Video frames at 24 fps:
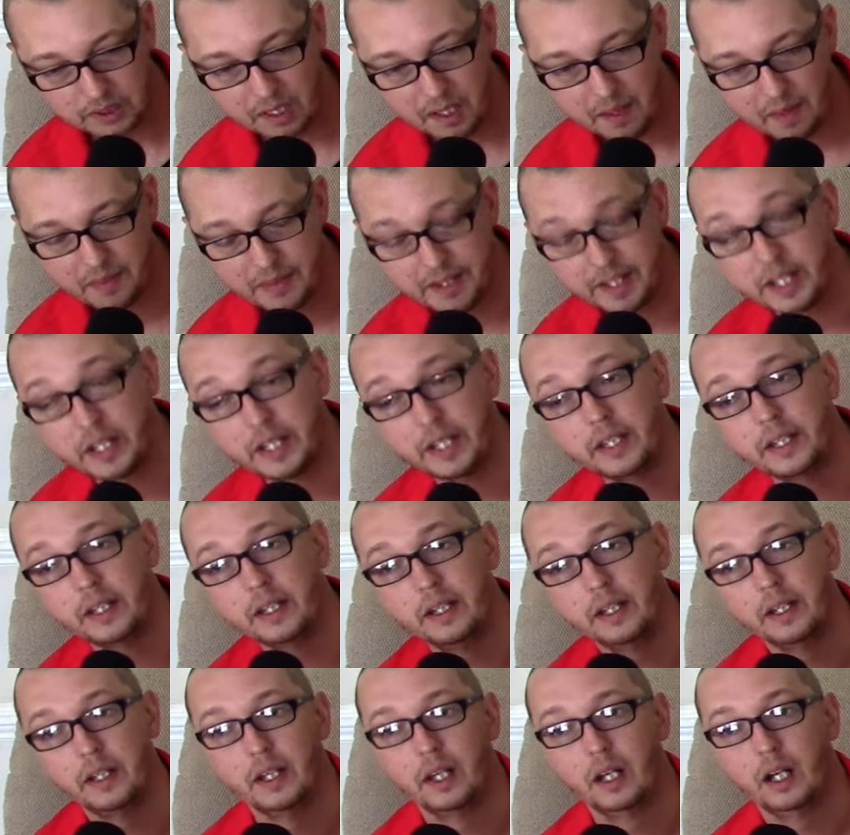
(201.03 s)
The
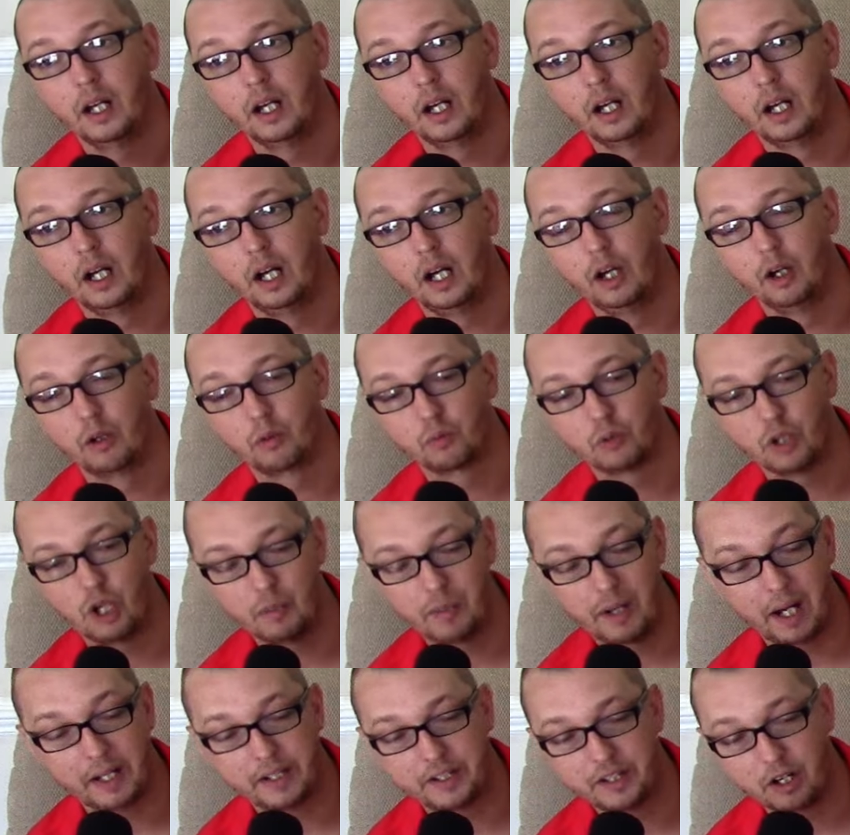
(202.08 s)

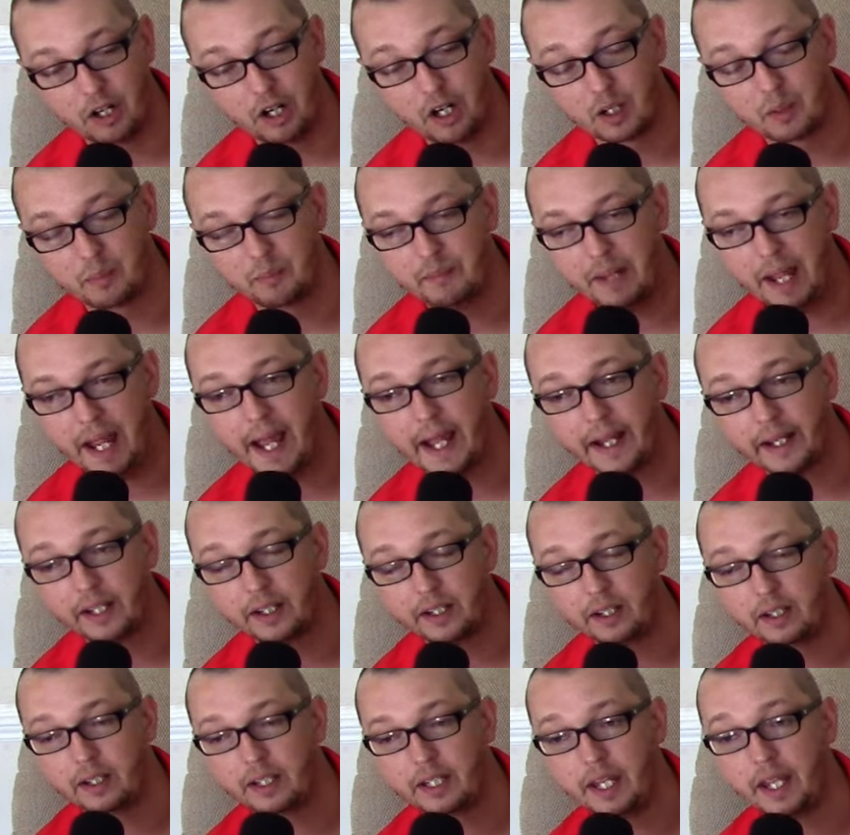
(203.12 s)
robot dog Mac
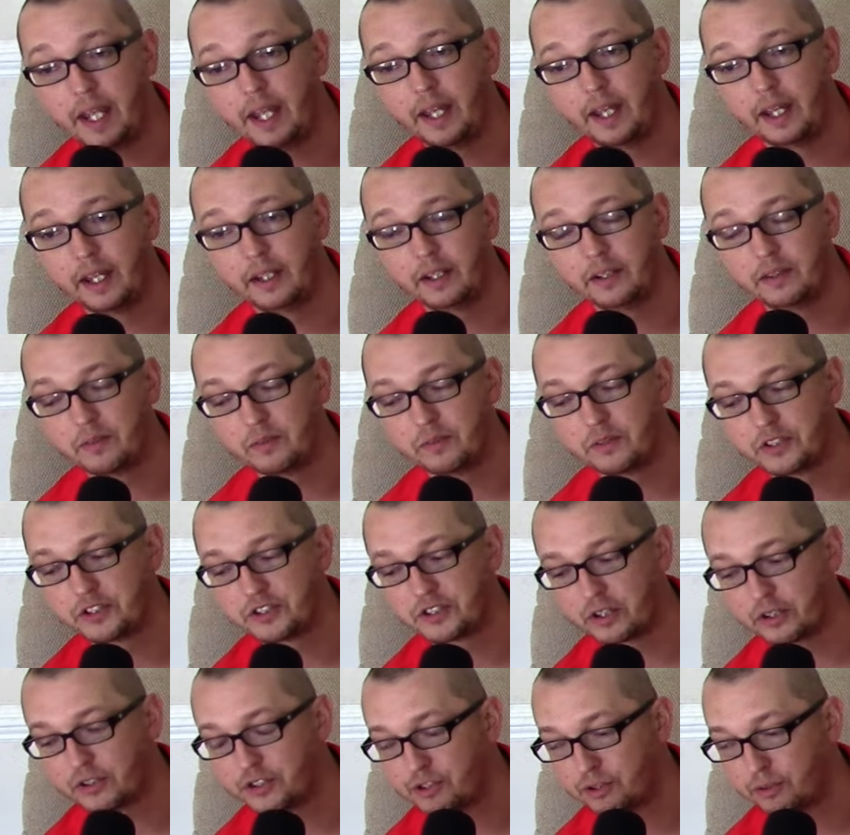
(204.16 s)
can
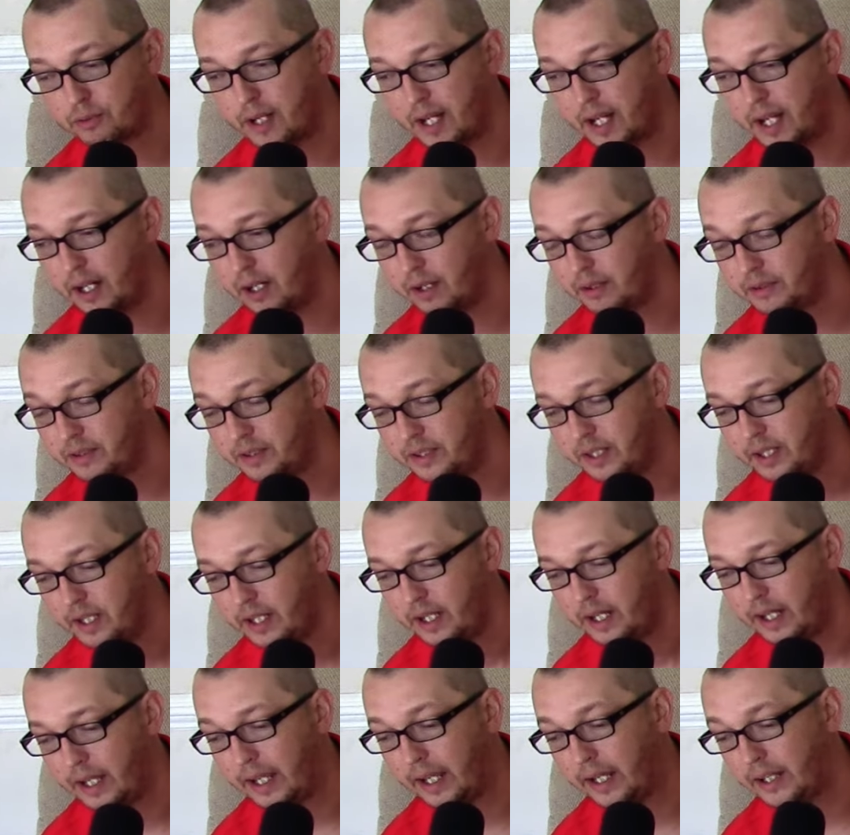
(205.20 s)
search around
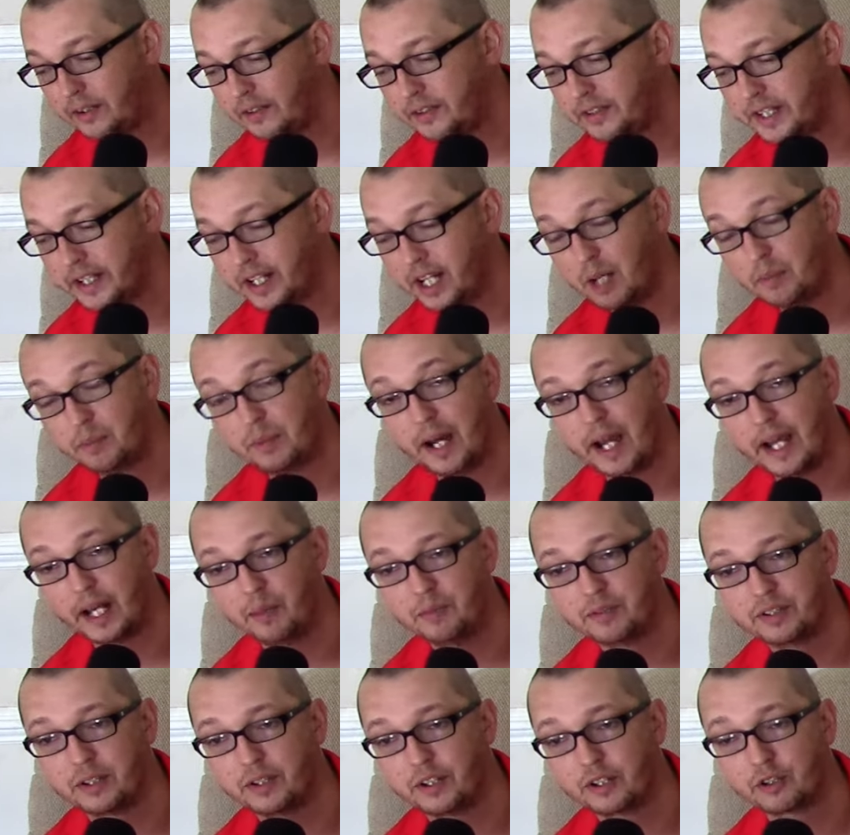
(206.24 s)
and dig up
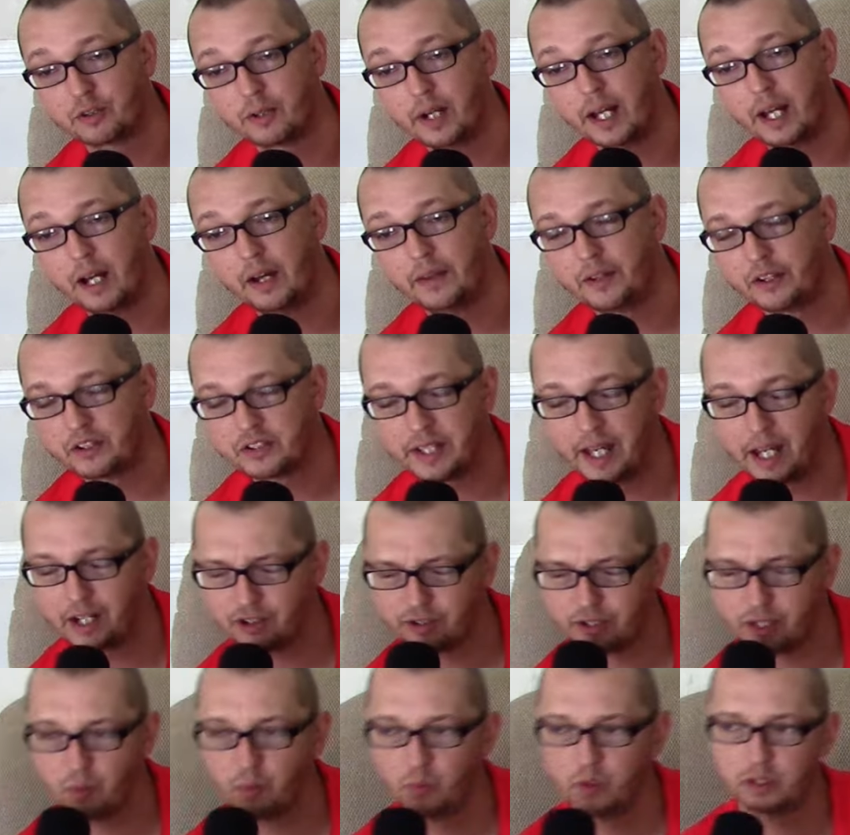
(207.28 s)
items underground. There's
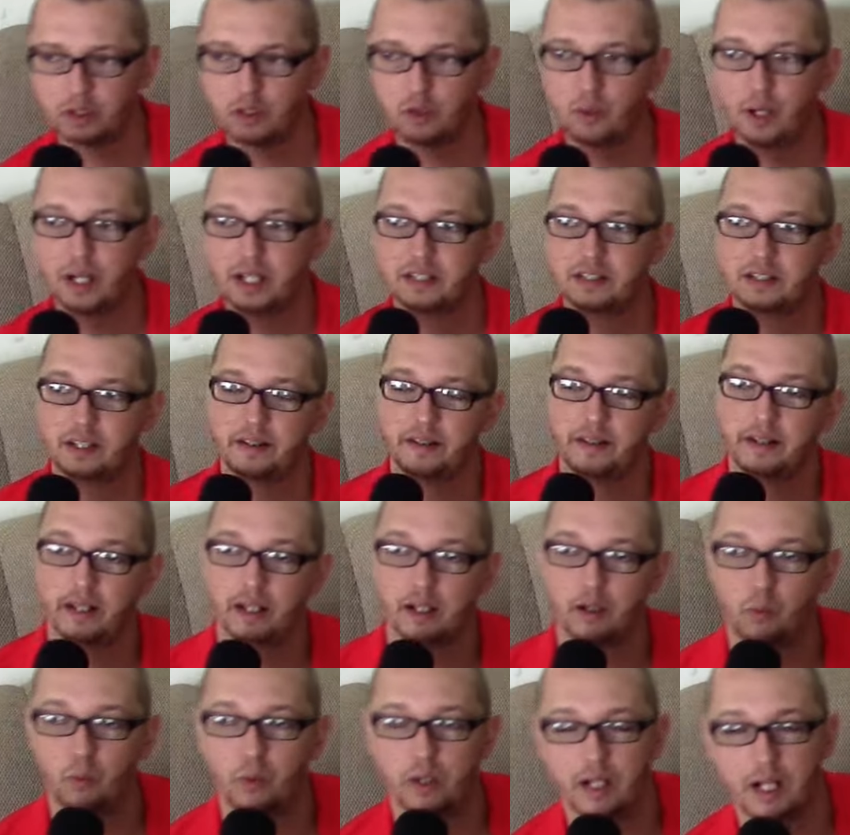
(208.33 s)
actually one quest in
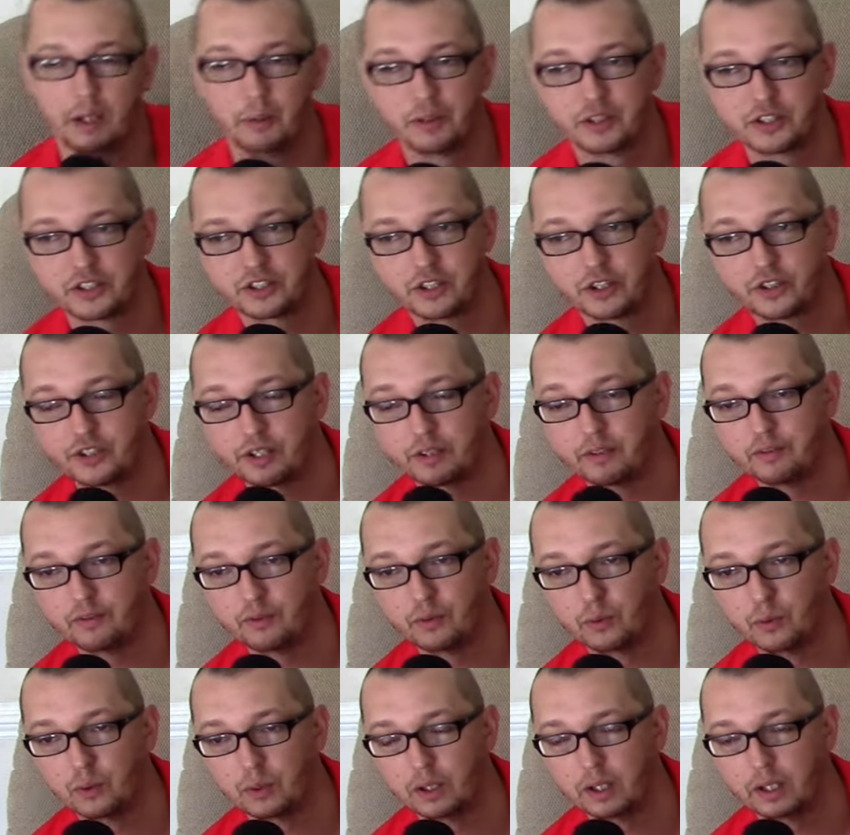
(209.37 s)
there where I was searching
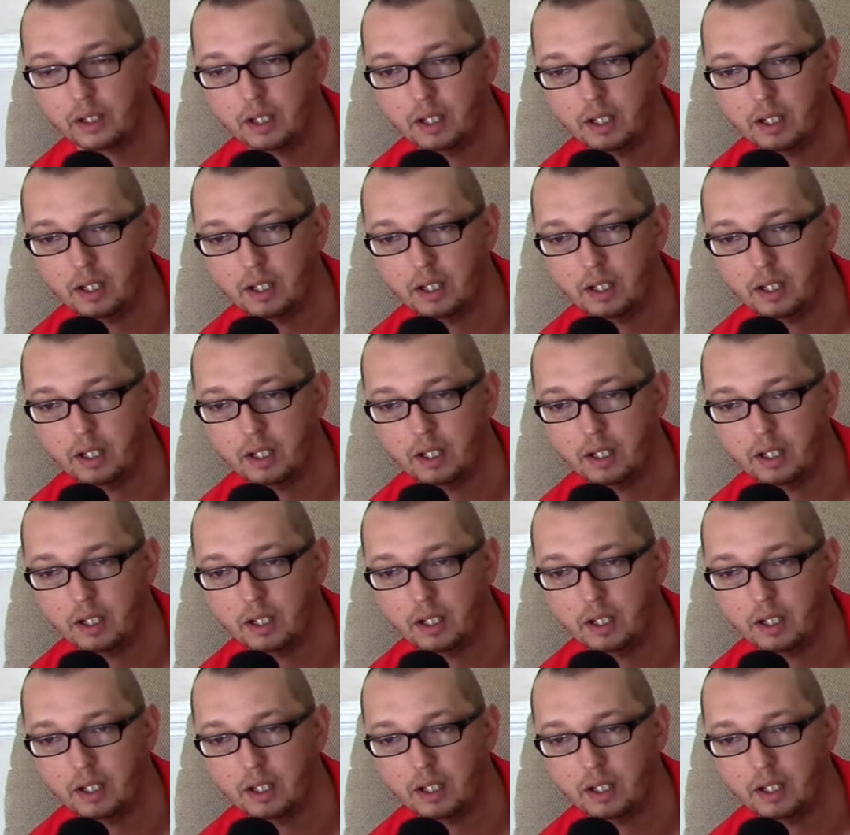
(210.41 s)
for